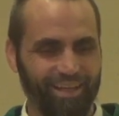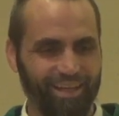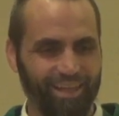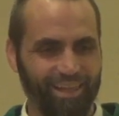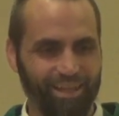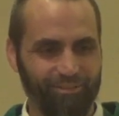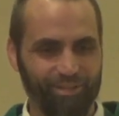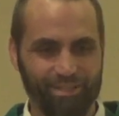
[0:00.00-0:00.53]

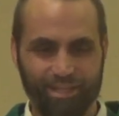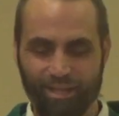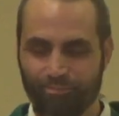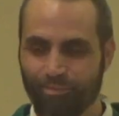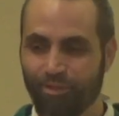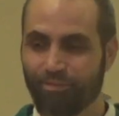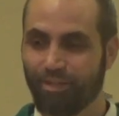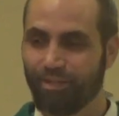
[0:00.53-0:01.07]
And then once he had
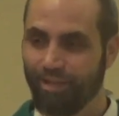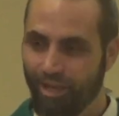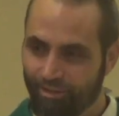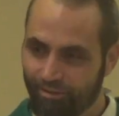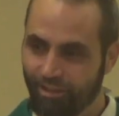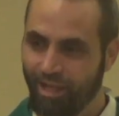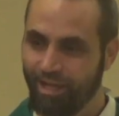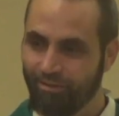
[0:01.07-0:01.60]
built
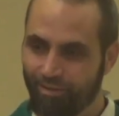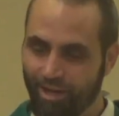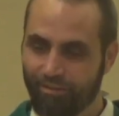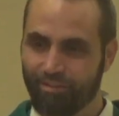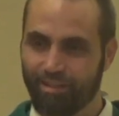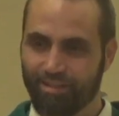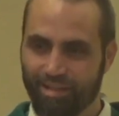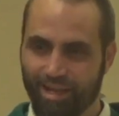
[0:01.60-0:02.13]
another life out
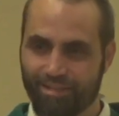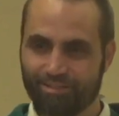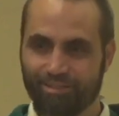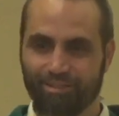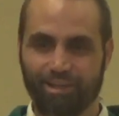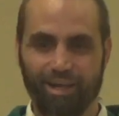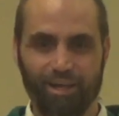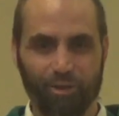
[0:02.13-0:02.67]
in the desert
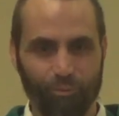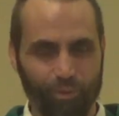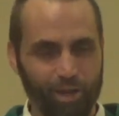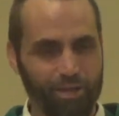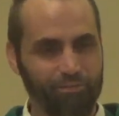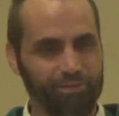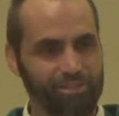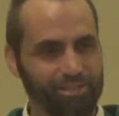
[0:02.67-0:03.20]
and got a
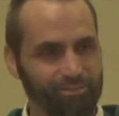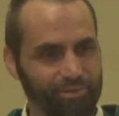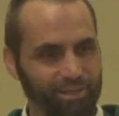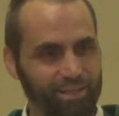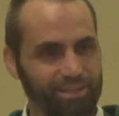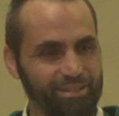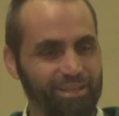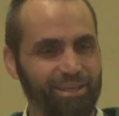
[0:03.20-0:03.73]
wife and some
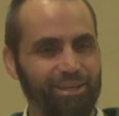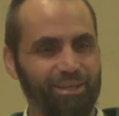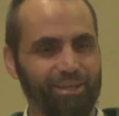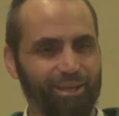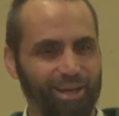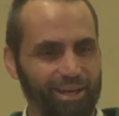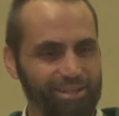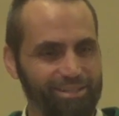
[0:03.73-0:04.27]
kids,
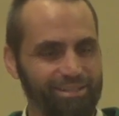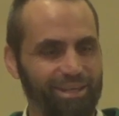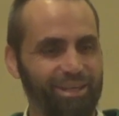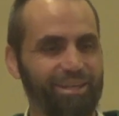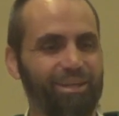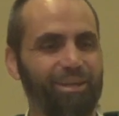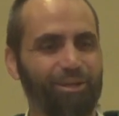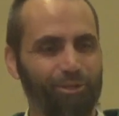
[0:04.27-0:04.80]
God
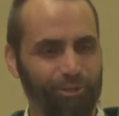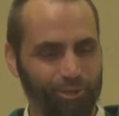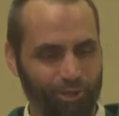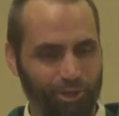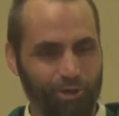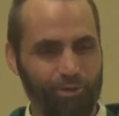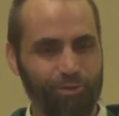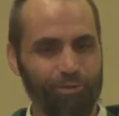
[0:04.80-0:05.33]
said,
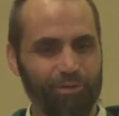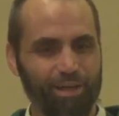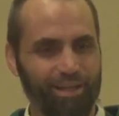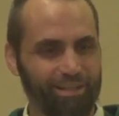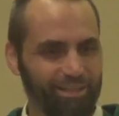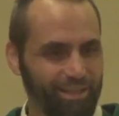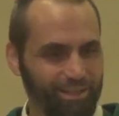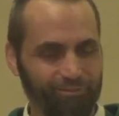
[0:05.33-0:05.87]
Go
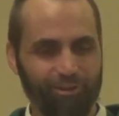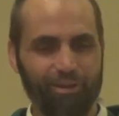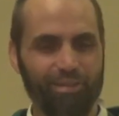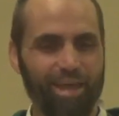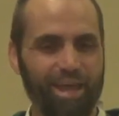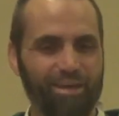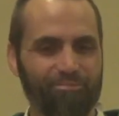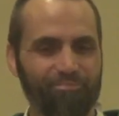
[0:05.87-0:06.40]
and leave all
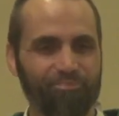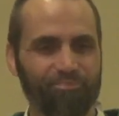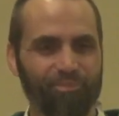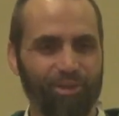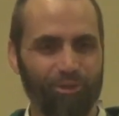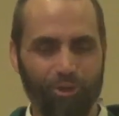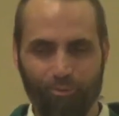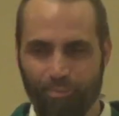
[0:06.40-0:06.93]
that
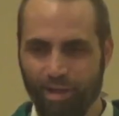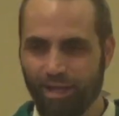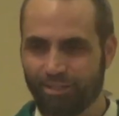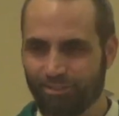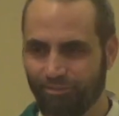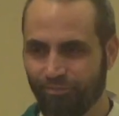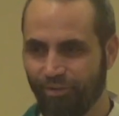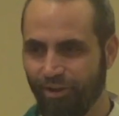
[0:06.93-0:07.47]
and go back
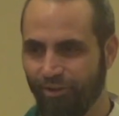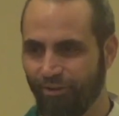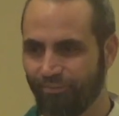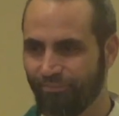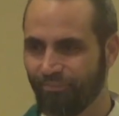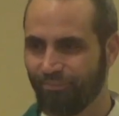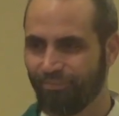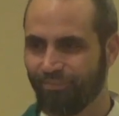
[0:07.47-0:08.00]
to Pharaoh
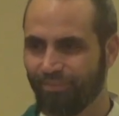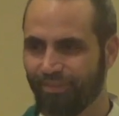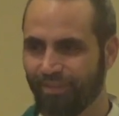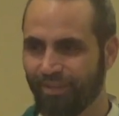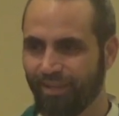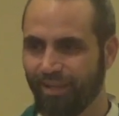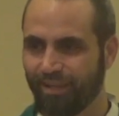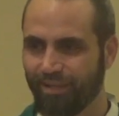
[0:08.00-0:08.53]

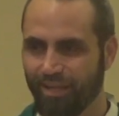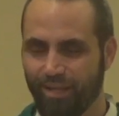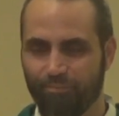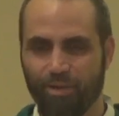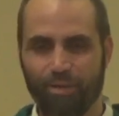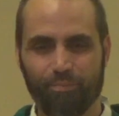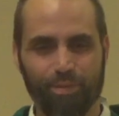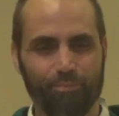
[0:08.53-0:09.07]
and get
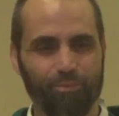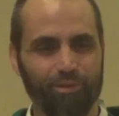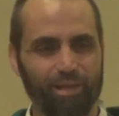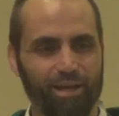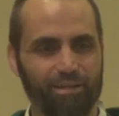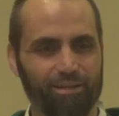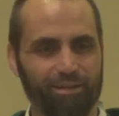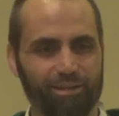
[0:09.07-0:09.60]
my people
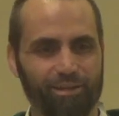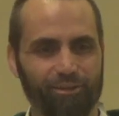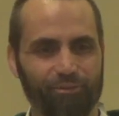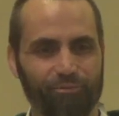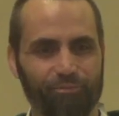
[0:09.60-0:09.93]
out of there.